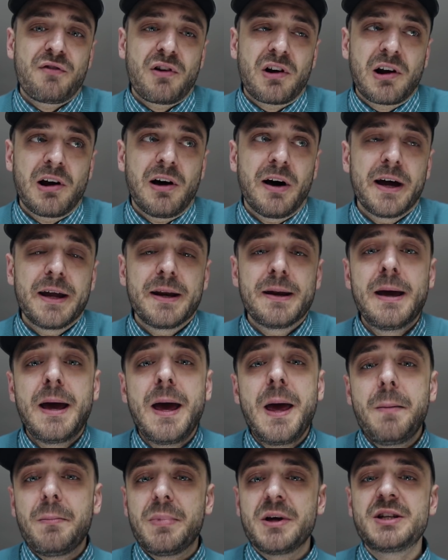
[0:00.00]
for a client.
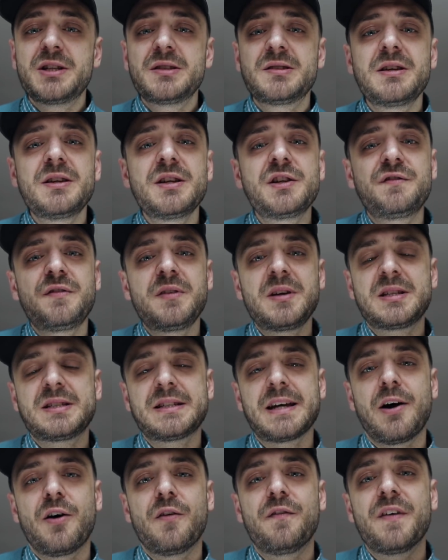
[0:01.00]
But just do this for
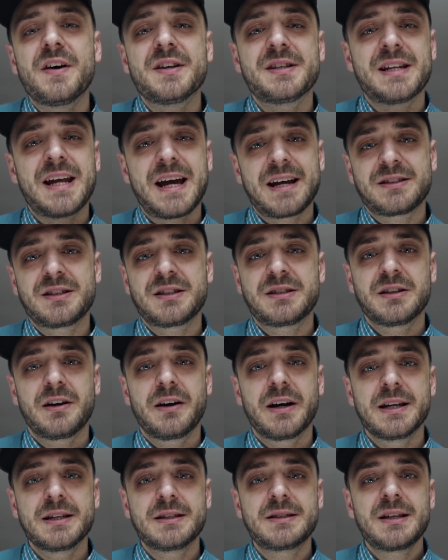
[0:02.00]
yourself as an
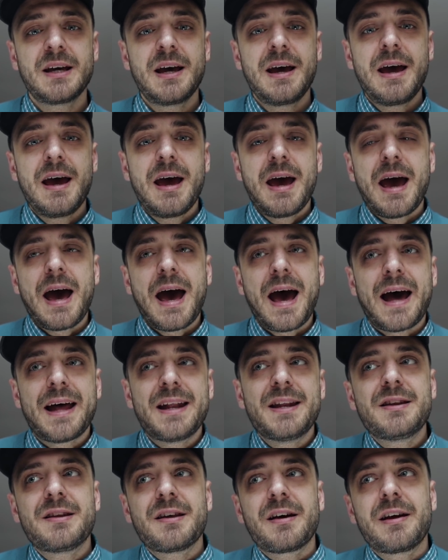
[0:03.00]
exercise,
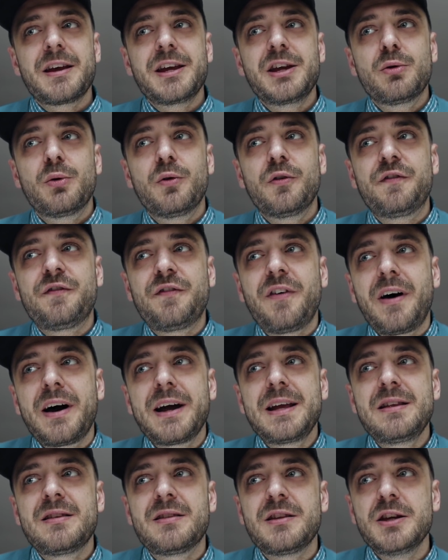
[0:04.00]
and you will
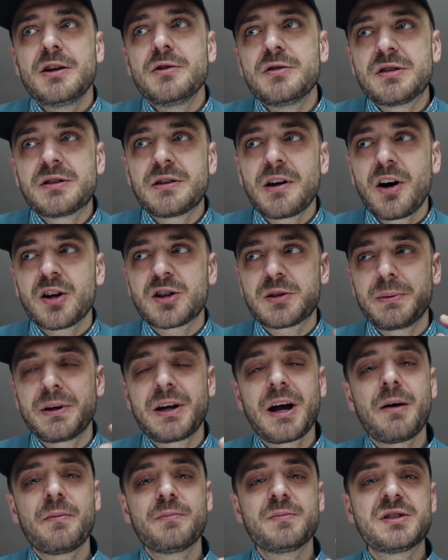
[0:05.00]
find that you start to
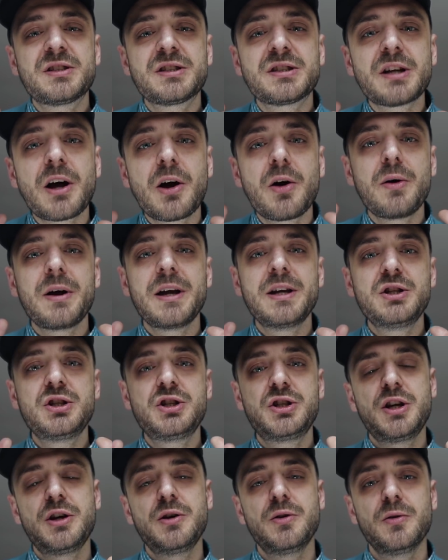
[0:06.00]
become so in
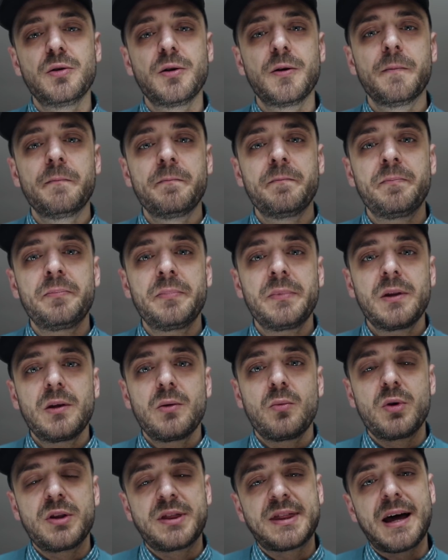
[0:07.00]
tune
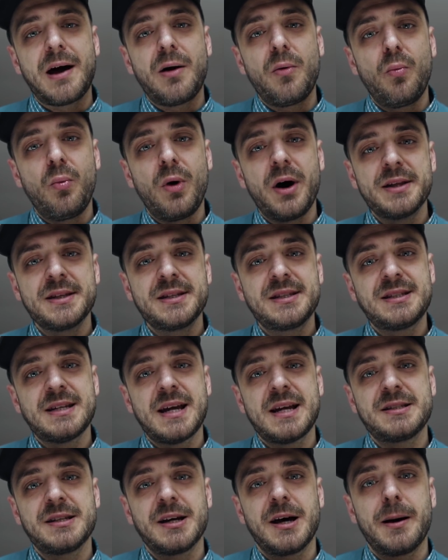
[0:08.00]
with that one
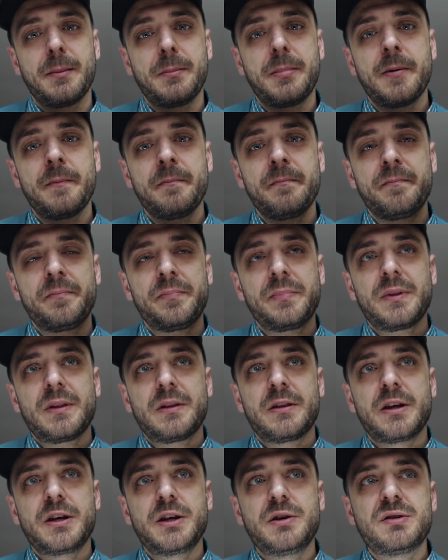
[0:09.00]
setup
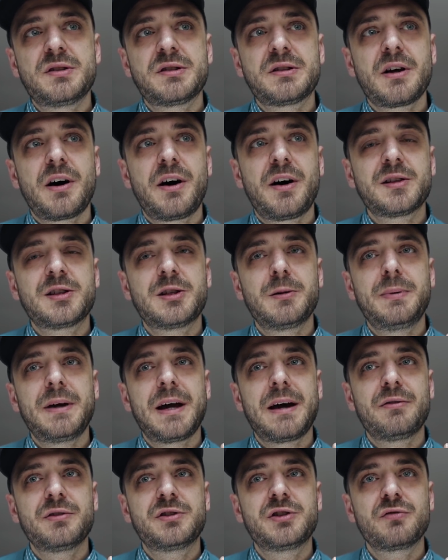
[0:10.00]
that you start to be
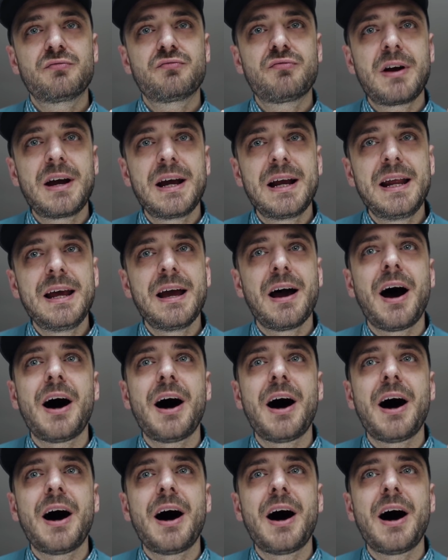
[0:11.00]
able to really